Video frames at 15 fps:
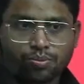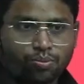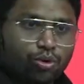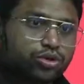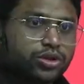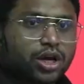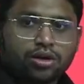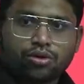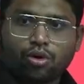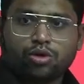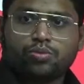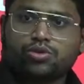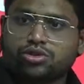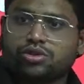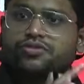both are
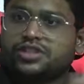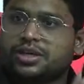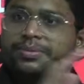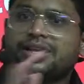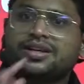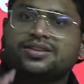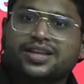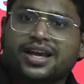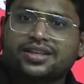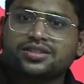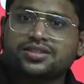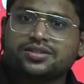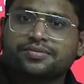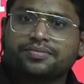almost of similar size.